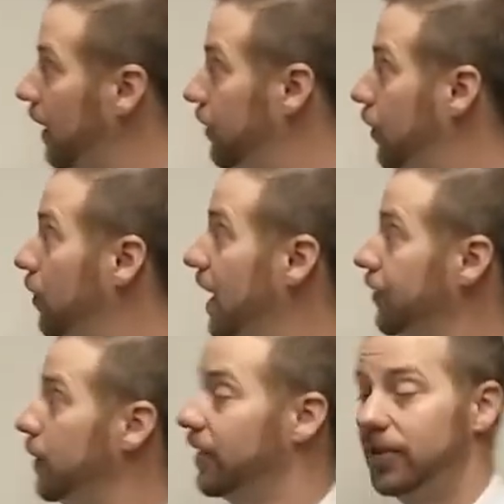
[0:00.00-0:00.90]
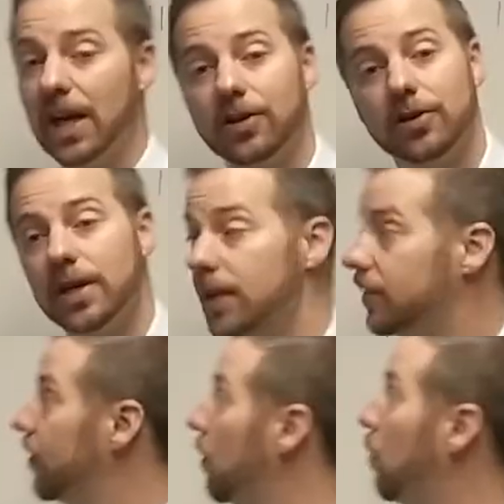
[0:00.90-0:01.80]
And so that's what a sector is.
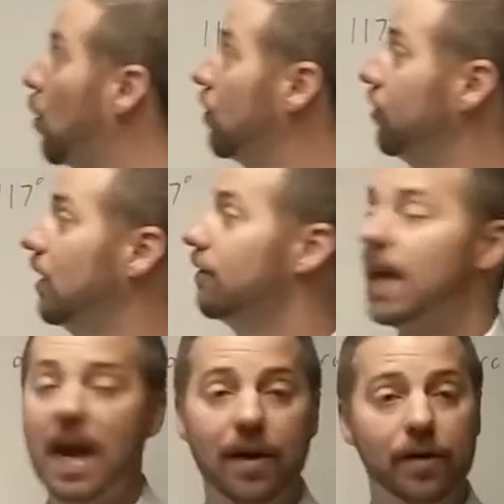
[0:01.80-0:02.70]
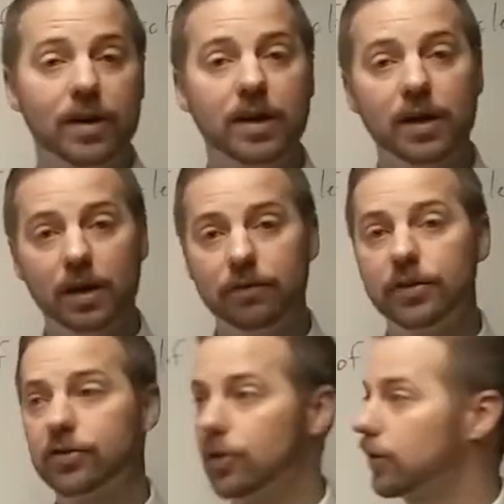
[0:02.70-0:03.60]
It's a portion of the area of
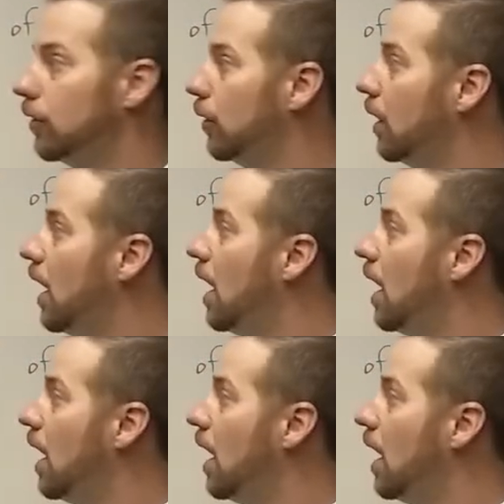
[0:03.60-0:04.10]
the circle